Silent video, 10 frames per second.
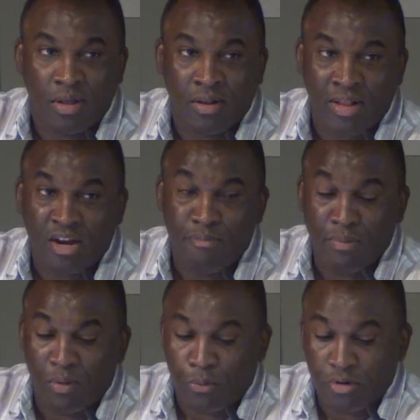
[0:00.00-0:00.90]
a lot of
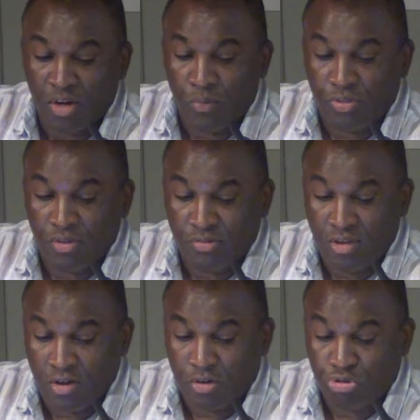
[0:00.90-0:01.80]
people I'm working with this
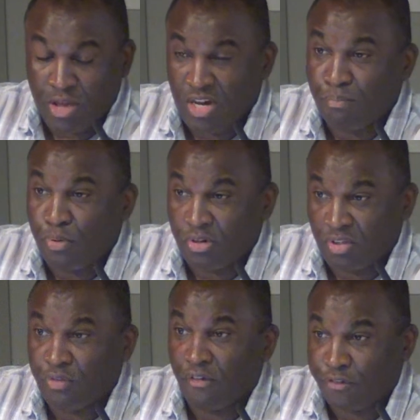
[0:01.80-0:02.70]
year traded puts
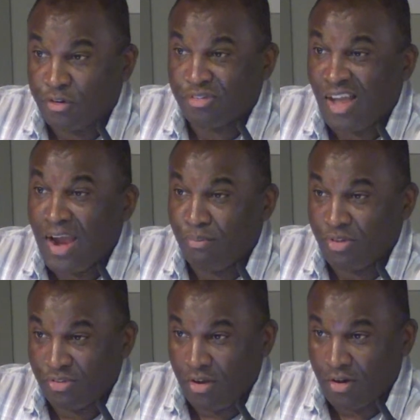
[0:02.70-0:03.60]
for the first time
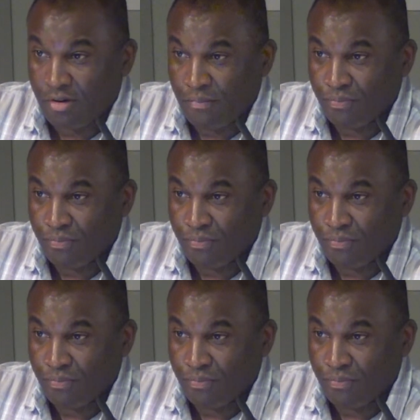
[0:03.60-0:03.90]
this year.